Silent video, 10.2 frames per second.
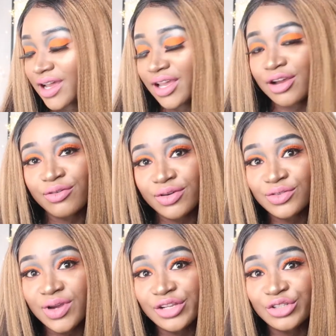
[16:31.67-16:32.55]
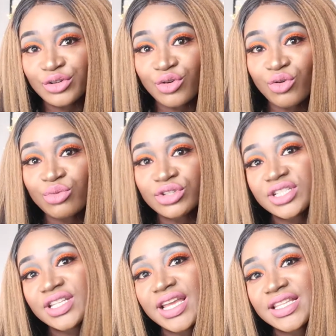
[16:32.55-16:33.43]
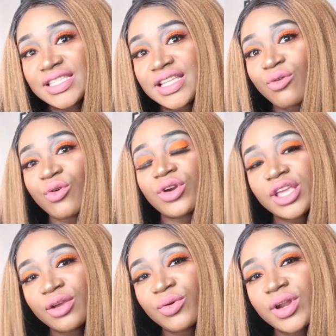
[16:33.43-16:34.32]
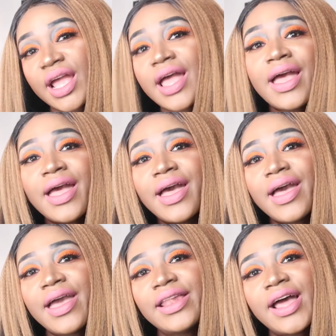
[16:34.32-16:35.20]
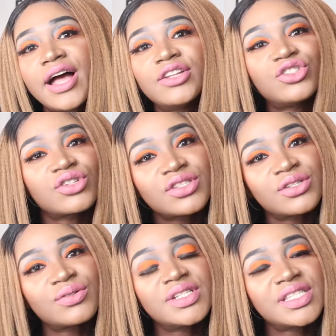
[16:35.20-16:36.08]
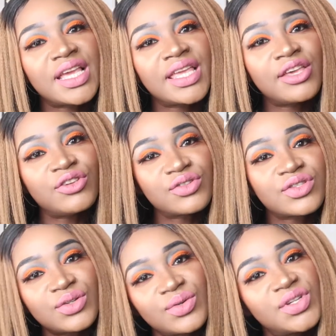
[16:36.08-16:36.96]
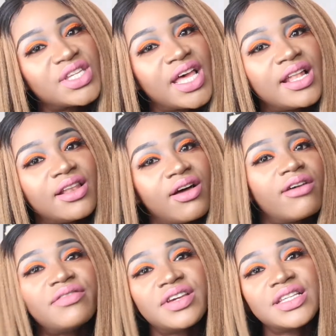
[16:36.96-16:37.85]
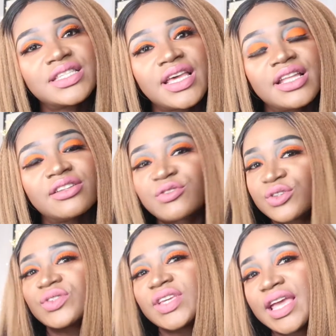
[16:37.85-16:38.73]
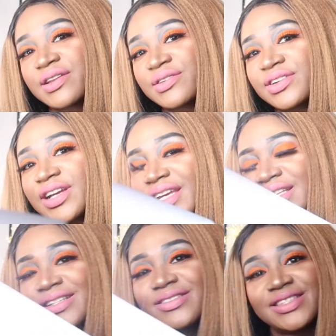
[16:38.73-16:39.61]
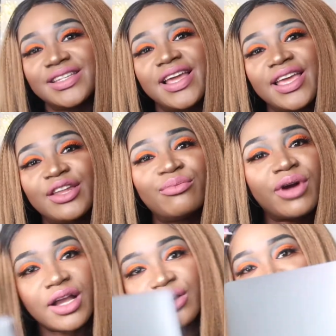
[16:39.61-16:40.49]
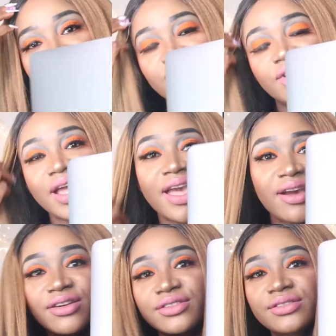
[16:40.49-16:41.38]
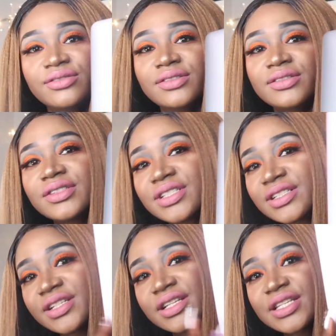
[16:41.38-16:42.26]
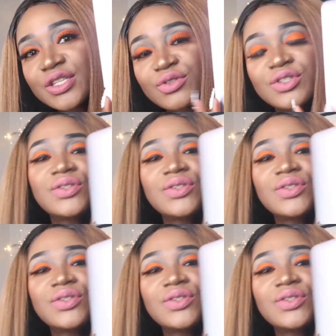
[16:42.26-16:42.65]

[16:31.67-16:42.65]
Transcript: I can't wait to actually open it and start working with it and adjust to it and get used to it and love it and grow together, and until I get a MacBook Air. Until then, this will do.